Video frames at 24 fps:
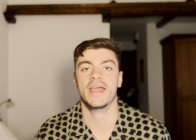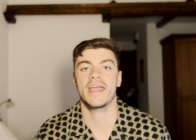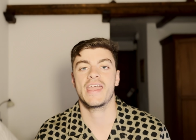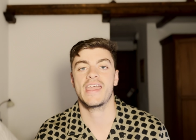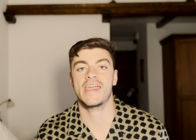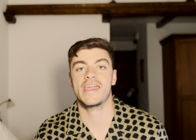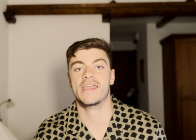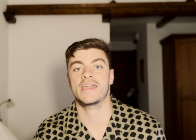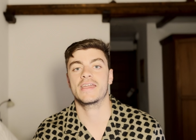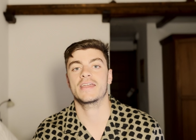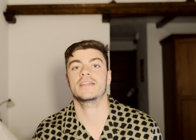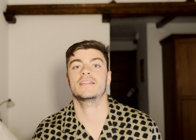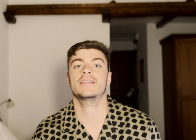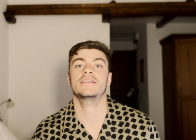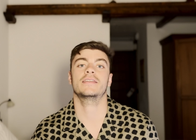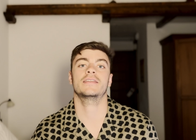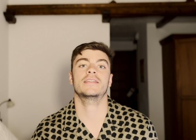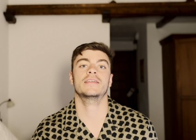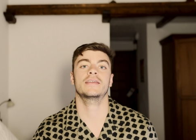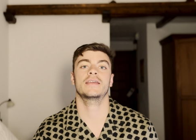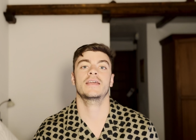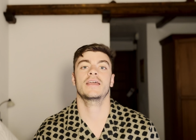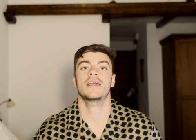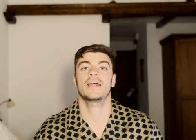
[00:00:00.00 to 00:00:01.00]

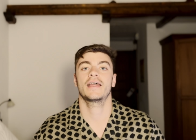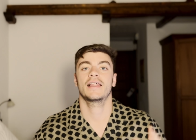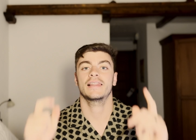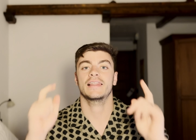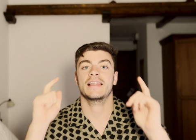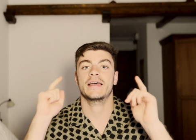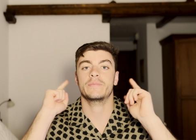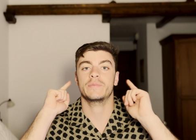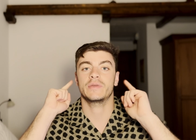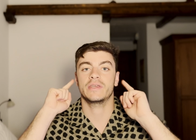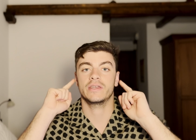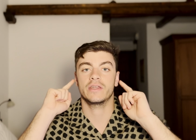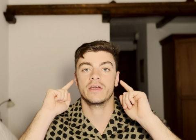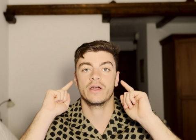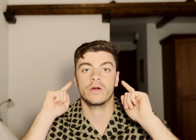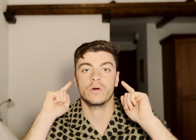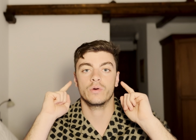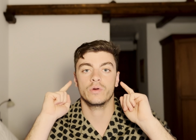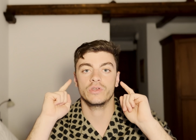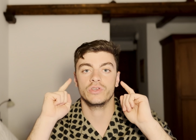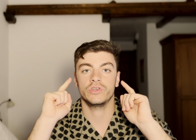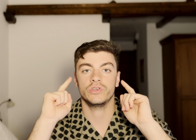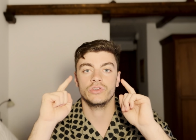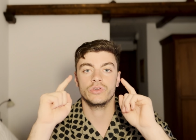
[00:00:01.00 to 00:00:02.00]
and let me
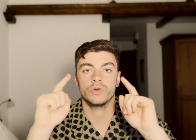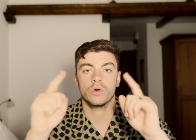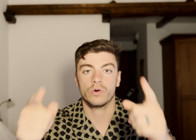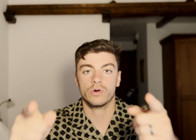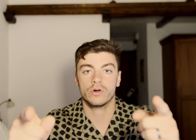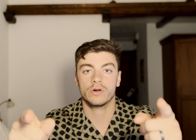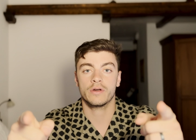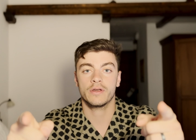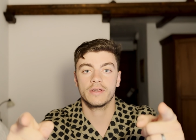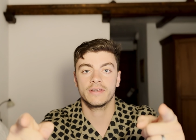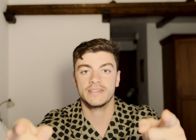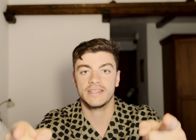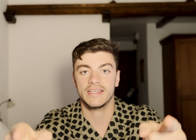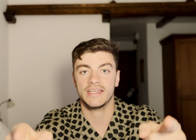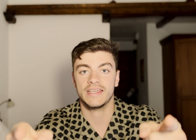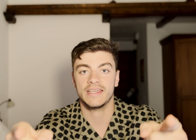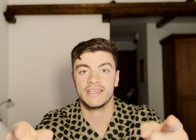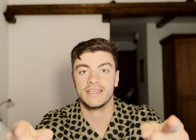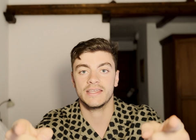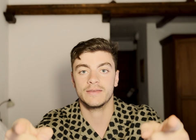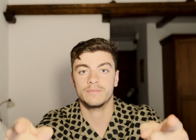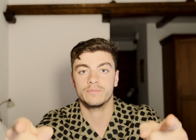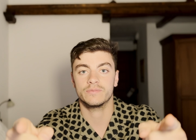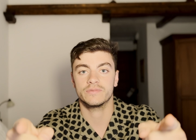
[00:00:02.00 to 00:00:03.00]
know your
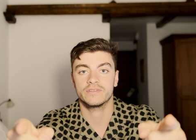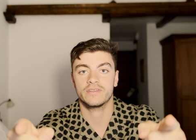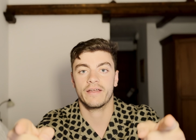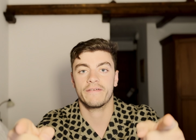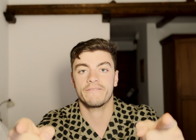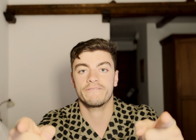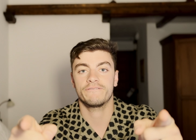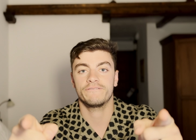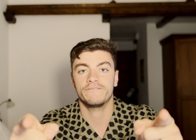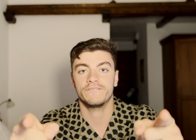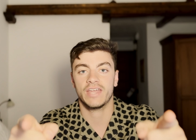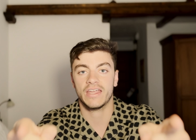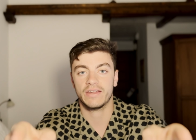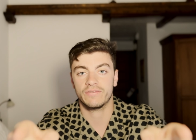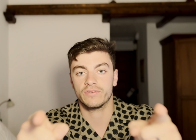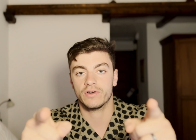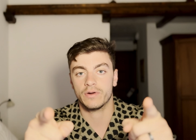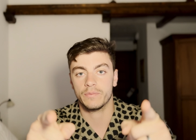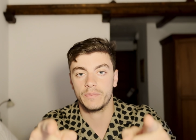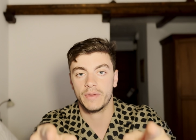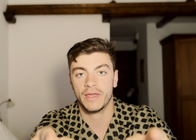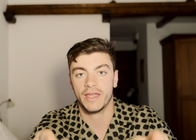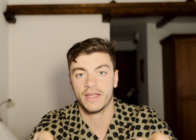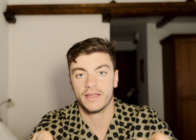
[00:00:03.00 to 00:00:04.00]
team's
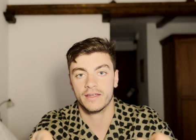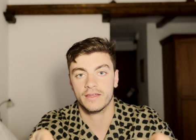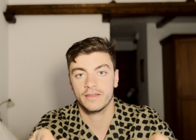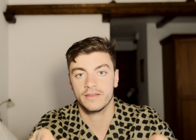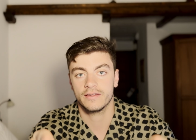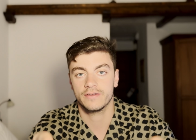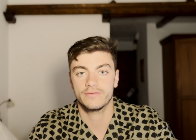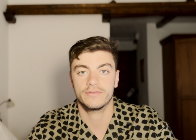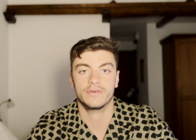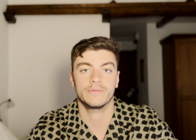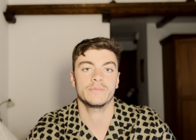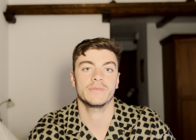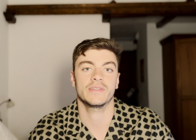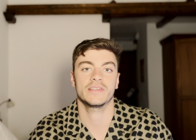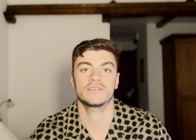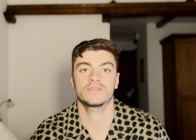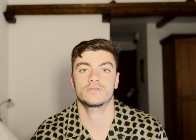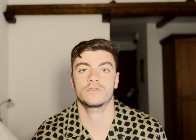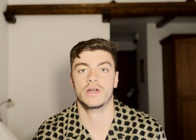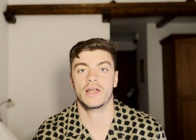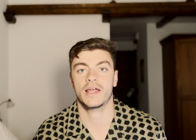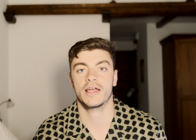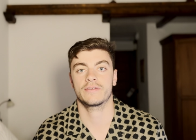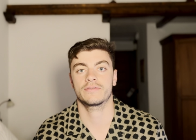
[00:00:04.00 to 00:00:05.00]
favorite pick from this
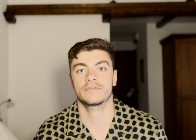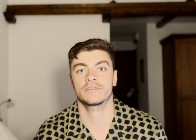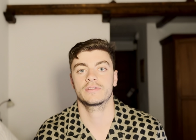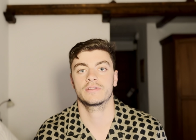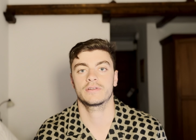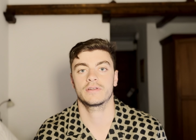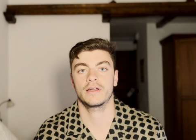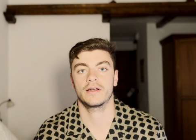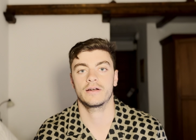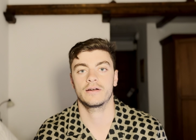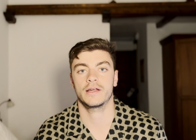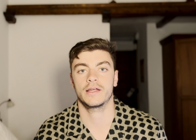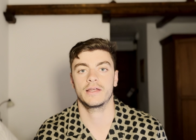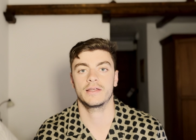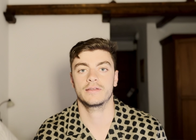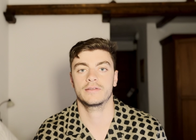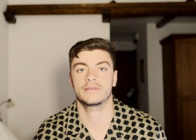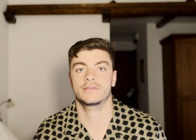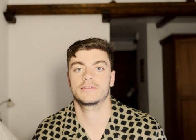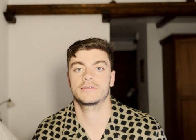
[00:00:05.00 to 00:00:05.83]
draft. All right.